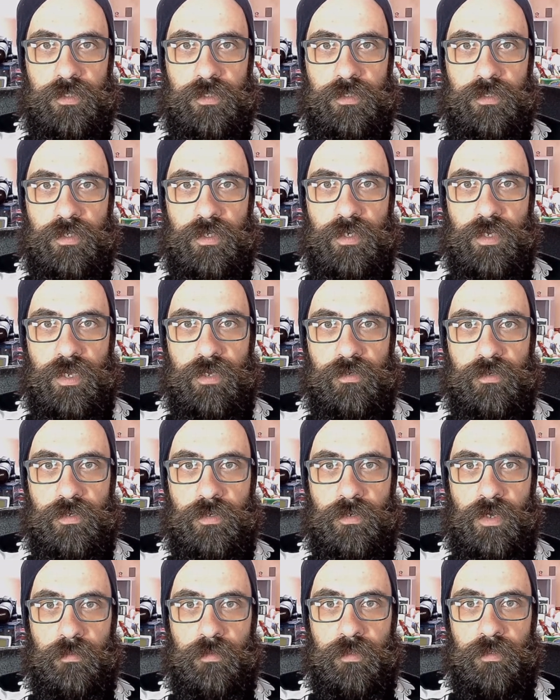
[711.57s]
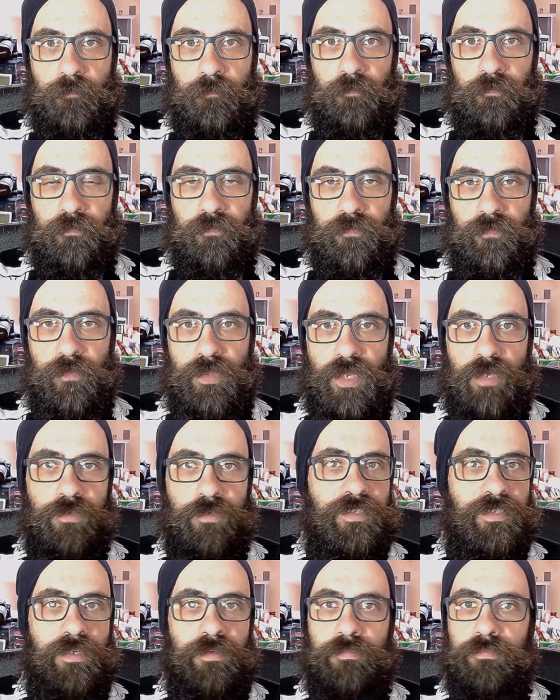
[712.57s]
Now normal. Now
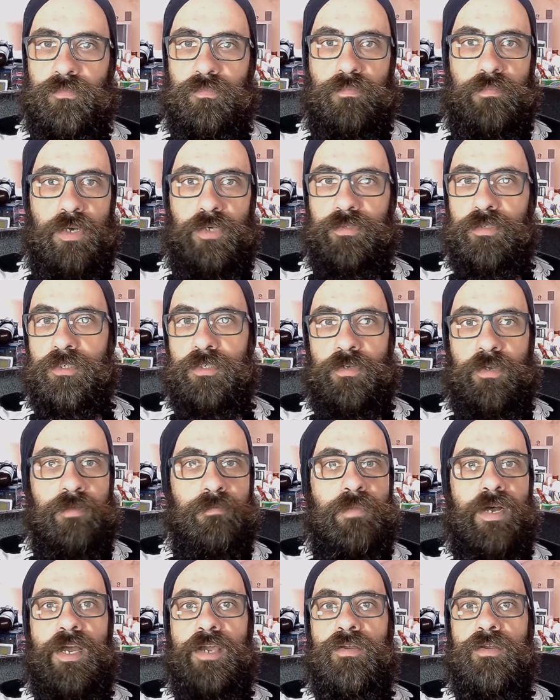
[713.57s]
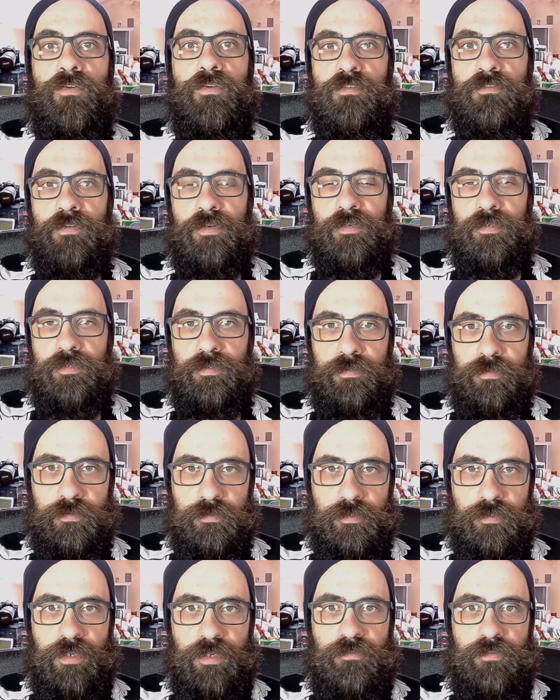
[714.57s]
some boat is going by on the river,
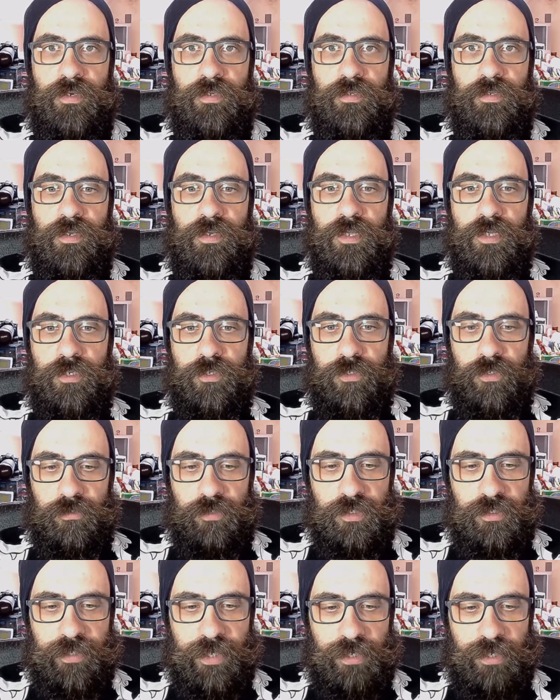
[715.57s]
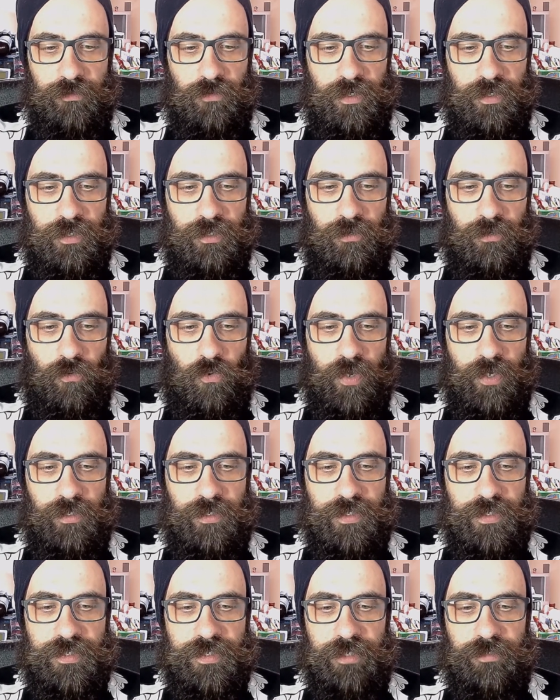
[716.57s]
infinity. So this can really
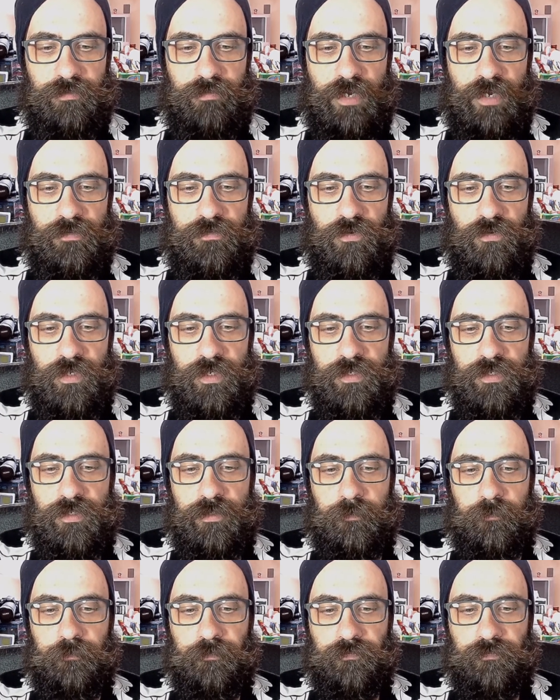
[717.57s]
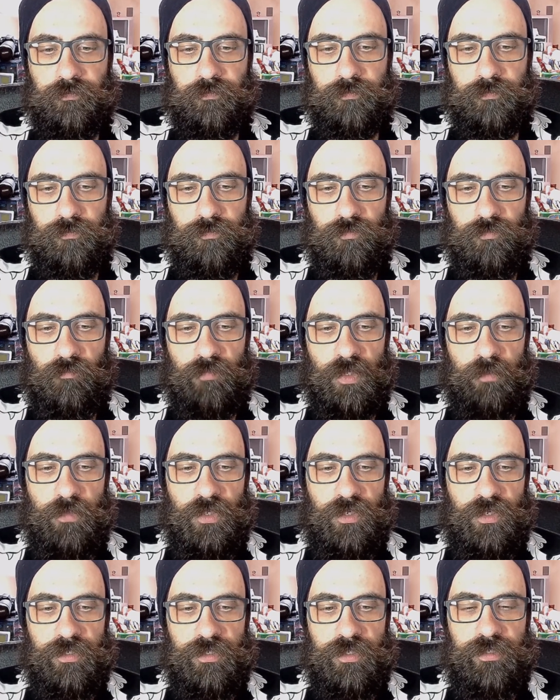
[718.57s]
quickly set my focus
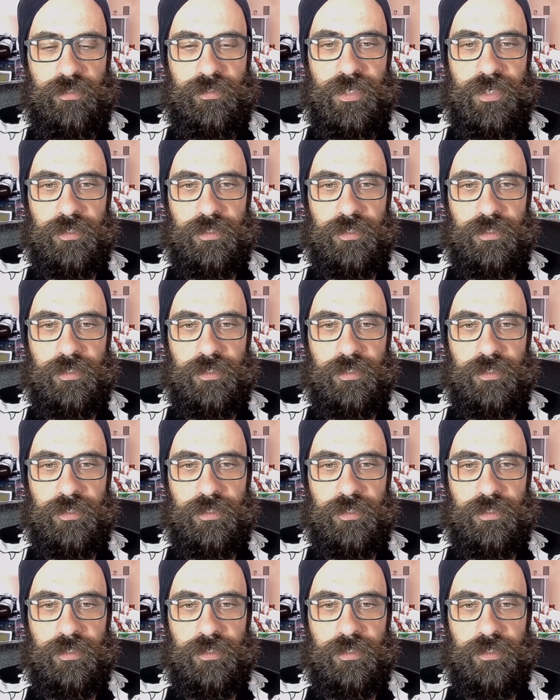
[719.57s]
because it clicks.